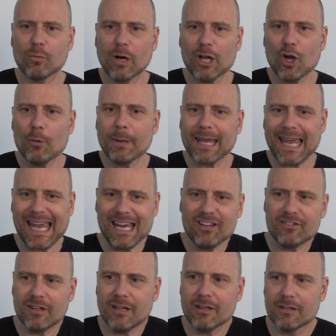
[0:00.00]
Wyoming
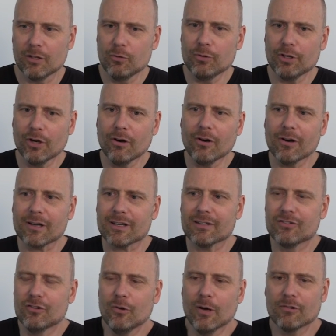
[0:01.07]
18, New York
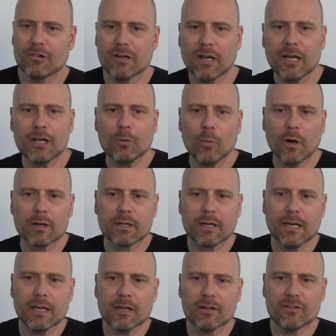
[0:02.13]
291,
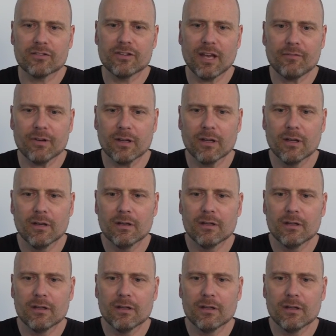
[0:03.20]
Connecticut 70,